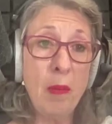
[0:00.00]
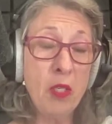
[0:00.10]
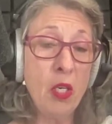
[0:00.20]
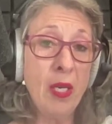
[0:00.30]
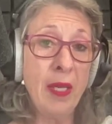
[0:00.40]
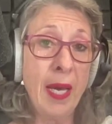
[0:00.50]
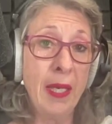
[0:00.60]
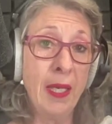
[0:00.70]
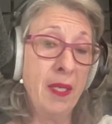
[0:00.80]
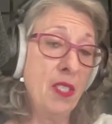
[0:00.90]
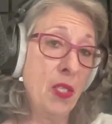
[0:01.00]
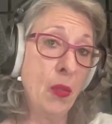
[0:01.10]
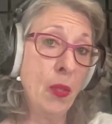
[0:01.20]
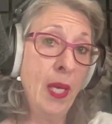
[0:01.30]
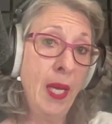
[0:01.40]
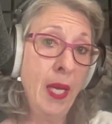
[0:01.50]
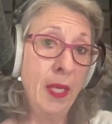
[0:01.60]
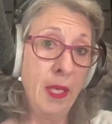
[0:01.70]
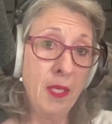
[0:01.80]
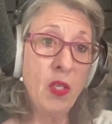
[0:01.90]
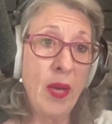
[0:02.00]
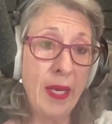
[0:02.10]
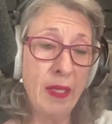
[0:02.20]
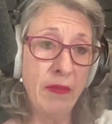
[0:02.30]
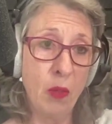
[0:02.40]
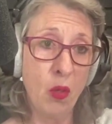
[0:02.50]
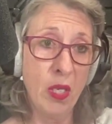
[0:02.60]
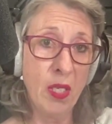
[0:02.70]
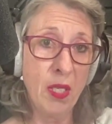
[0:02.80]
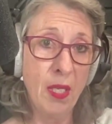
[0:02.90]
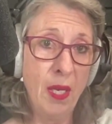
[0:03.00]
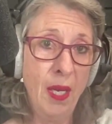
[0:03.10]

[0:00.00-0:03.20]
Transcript: I'm turning that into an interactive course,